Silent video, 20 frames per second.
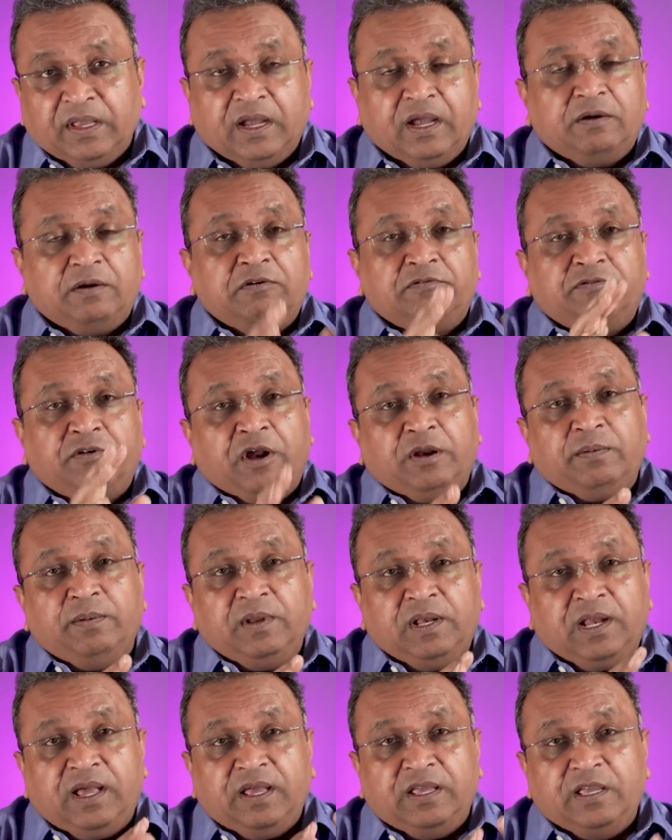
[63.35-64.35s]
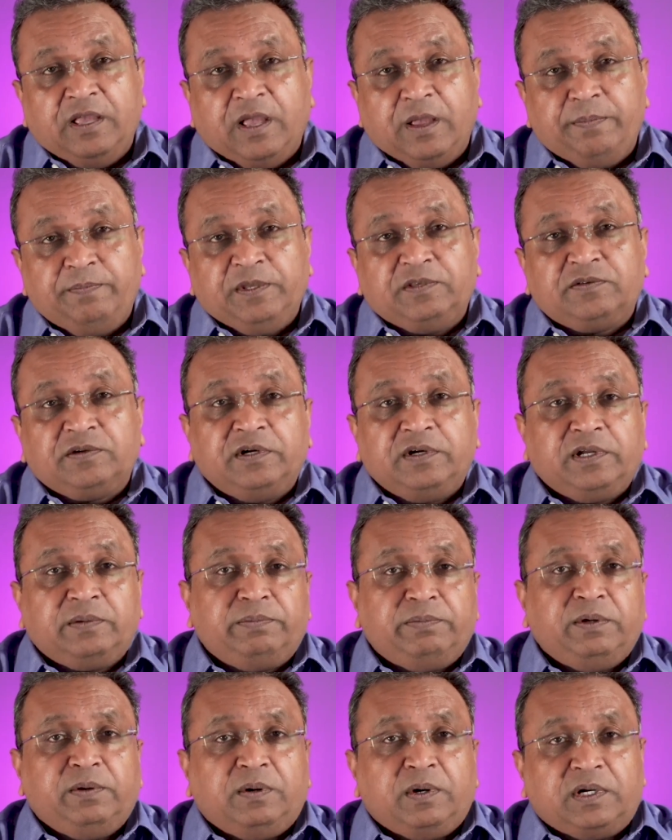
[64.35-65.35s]
I have a formula
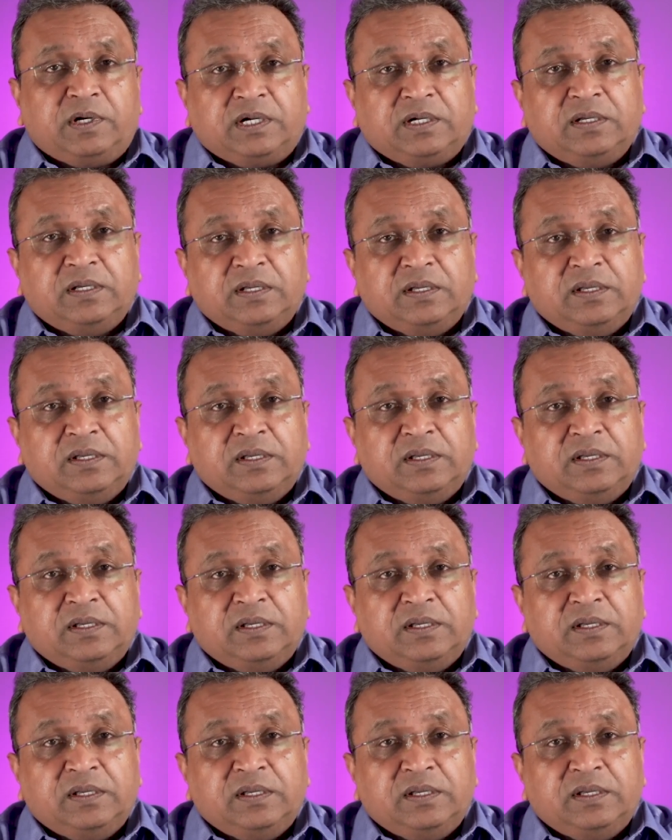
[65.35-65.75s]
episodic pivot